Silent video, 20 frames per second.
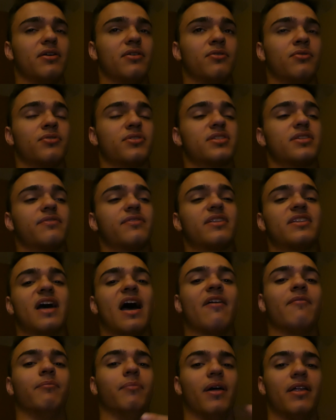or stuff that
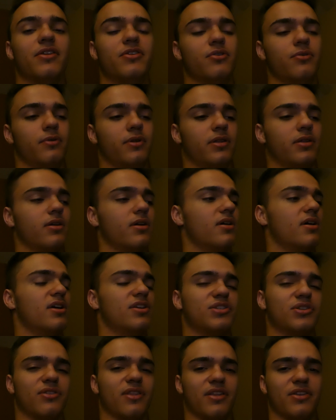I've been doing,
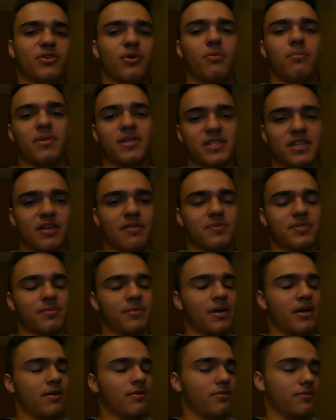so that I don't mess it up
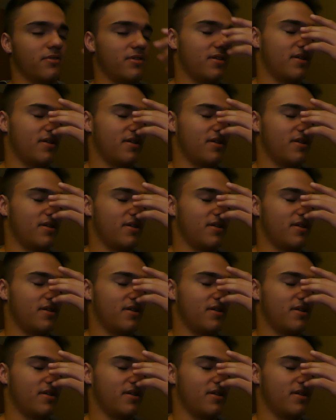somehow.